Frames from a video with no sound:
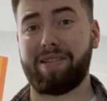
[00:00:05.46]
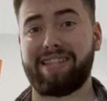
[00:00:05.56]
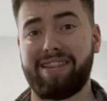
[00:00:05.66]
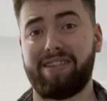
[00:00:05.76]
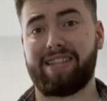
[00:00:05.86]
a
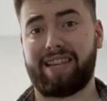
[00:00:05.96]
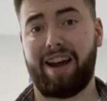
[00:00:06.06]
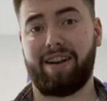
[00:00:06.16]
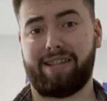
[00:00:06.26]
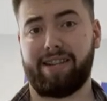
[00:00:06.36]
serious
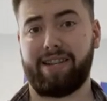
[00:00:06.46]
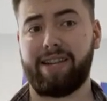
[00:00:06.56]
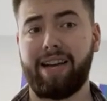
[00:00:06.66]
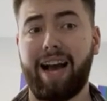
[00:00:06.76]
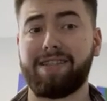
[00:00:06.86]

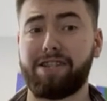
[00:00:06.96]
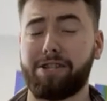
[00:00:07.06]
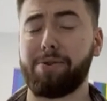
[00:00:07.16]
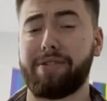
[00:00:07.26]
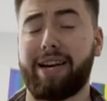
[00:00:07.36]
character. And to
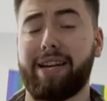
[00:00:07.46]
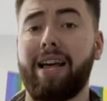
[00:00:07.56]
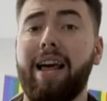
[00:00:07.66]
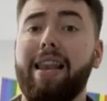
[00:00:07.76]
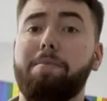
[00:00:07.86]
show you
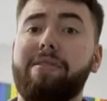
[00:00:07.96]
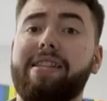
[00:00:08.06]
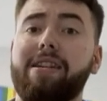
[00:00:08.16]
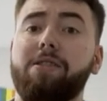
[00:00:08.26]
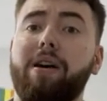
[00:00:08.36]
that, let me
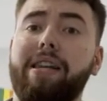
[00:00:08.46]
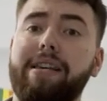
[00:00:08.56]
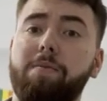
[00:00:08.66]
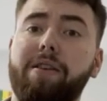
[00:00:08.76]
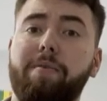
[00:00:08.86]
tell you a
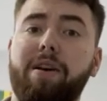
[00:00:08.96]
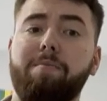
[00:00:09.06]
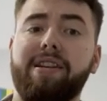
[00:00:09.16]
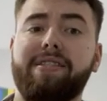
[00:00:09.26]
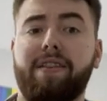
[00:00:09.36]
little bit about
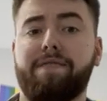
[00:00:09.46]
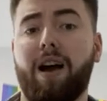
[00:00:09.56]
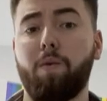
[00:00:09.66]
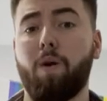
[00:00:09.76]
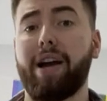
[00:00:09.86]
myself
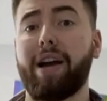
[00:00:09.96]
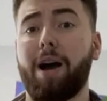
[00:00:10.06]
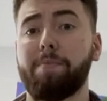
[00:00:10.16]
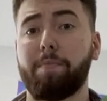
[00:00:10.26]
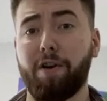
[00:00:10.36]
and why I'm
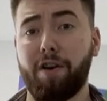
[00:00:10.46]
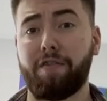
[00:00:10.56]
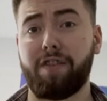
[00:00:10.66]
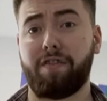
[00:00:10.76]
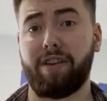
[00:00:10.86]
the
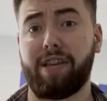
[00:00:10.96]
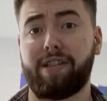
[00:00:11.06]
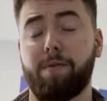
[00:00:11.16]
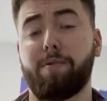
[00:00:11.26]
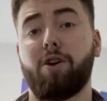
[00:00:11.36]
perfect fit
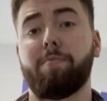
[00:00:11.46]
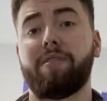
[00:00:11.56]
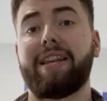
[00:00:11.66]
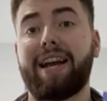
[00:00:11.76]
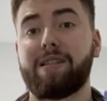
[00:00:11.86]
to become the
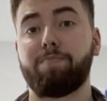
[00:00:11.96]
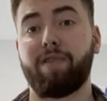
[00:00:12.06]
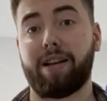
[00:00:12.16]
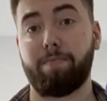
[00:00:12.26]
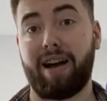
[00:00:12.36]
next
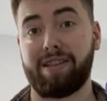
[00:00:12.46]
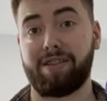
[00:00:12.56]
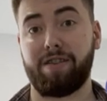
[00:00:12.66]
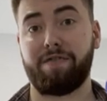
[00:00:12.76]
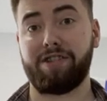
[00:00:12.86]
brand
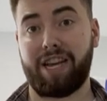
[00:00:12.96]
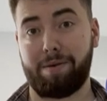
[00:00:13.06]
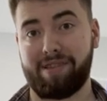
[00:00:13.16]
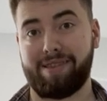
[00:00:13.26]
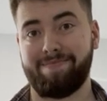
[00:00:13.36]
ambassador for
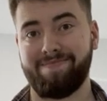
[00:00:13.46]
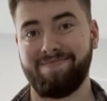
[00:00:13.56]
Jameson.